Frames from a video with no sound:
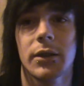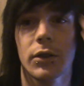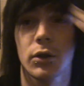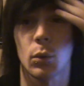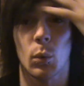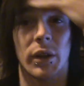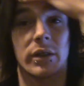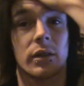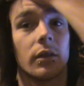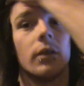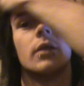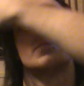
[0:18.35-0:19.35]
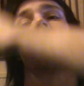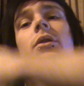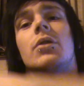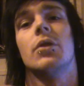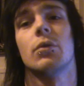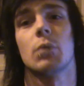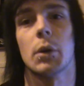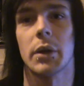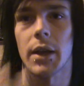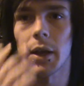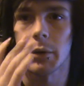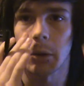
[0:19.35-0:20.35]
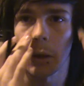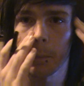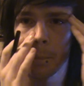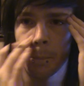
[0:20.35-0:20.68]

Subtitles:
just a waste of time because you just ruin your hair again.